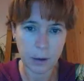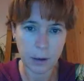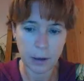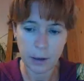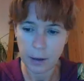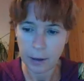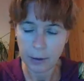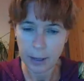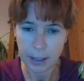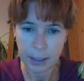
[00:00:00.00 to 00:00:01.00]

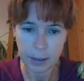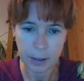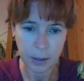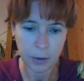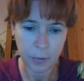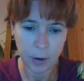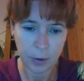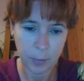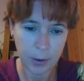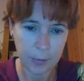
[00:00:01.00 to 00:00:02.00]
Okay. Right.
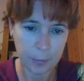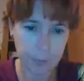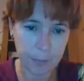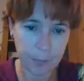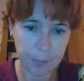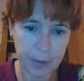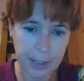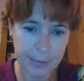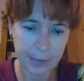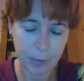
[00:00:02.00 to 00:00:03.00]
Well, thanks for
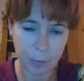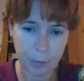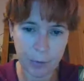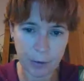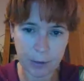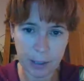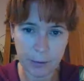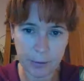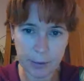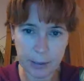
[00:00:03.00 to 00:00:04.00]
all the
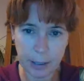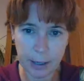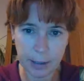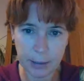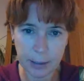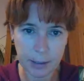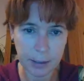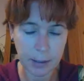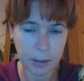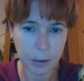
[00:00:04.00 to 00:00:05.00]
photos and
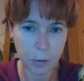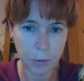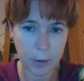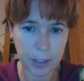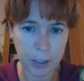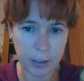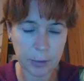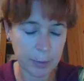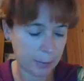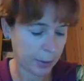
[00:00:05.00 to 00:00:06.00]
all the
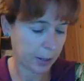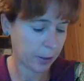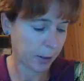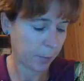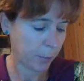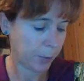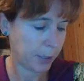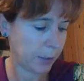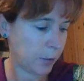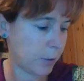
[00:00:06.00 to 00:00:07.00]
questions. We are looking
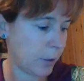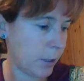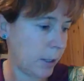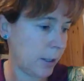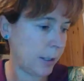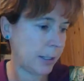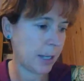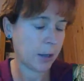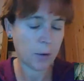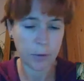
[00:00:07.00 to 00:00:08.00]
forward to
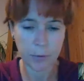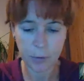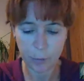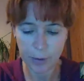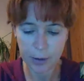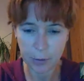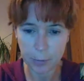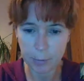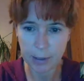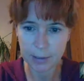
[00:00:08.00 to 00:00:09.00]
seeing your final
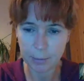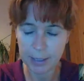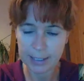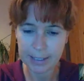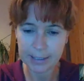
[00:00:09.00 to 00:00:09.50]
masterpieces,